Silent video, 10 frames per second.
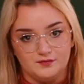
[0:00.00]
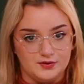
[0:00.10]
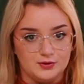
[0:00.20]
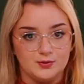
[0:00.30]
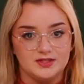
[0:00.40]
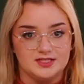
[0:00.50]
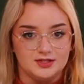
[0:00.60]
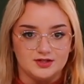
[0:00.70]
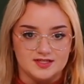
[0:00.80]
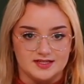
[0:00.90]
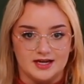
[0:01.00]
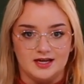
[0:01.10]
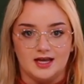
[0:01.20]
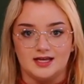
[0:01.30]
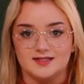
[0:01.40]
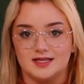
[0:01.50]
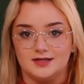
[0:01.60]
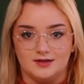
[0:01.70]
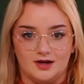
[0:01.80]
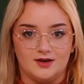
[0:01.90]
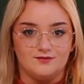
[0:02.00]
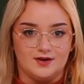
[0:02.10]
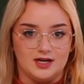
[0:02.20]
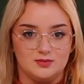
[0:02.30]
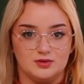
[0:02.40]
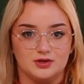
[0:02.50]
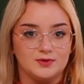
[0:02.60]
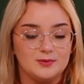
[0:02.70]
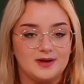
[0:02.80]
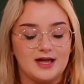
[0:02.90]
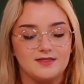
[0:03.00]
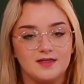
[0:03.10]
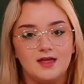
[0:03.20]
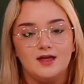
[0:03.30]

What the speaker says: view interior design as a not viable career path.